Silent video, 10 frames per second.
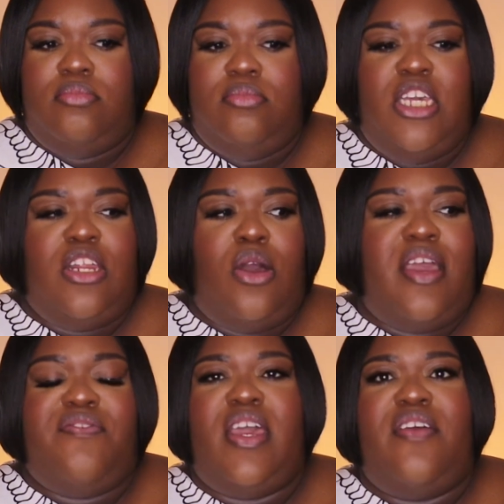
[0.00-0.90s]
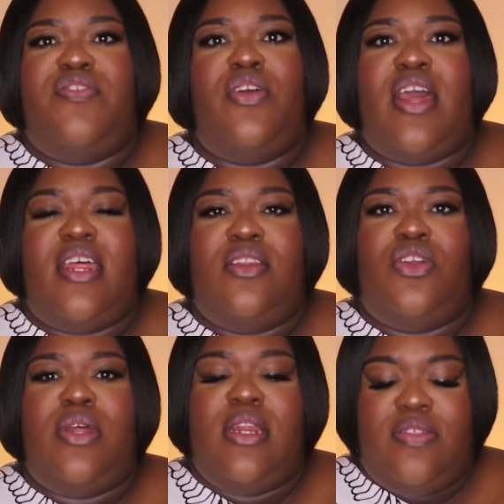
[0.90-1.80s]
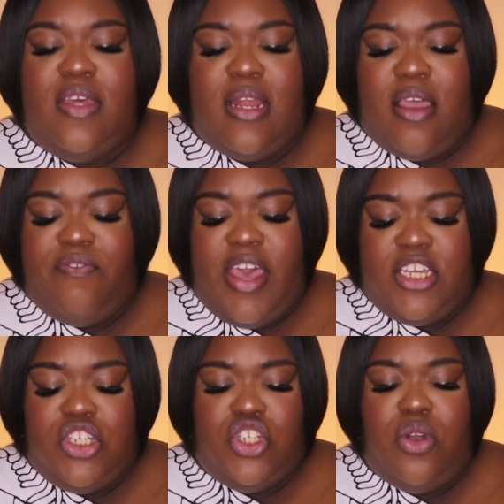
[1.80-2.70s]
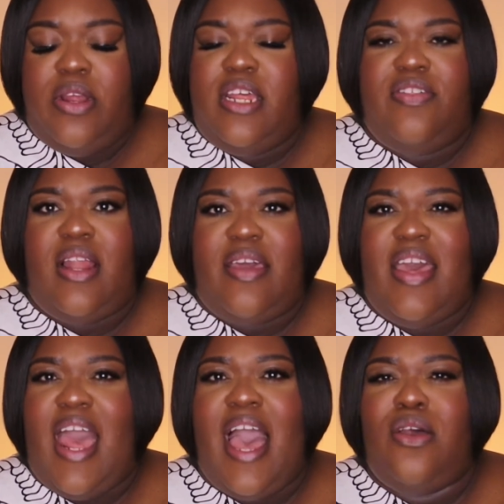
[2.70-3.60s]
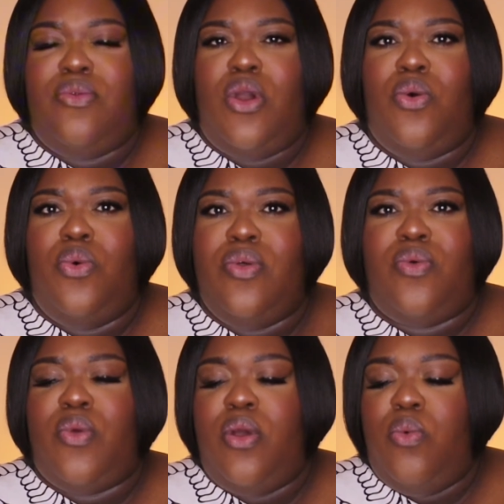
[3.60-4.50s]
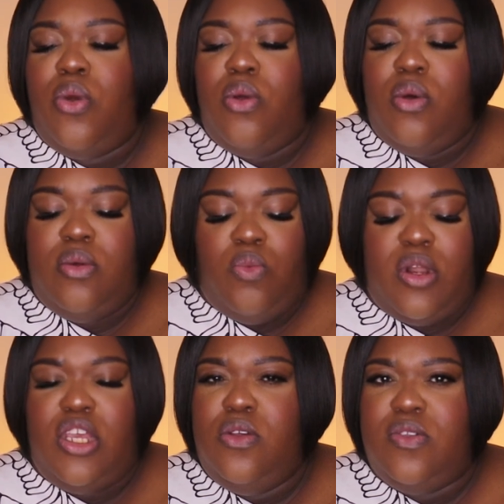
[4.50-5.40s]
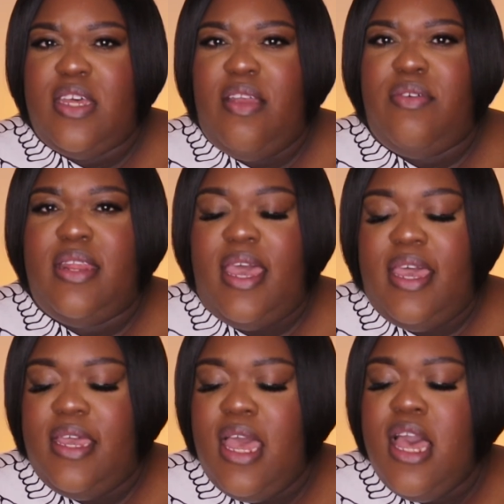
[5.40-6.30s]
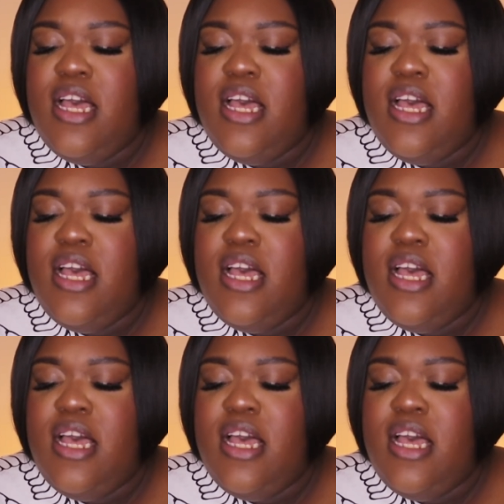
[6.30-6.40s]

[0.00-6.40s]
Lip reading: you know, if you're not doing anything like a fashion show or anything like that, I don't know who in the real world would want to use it every day.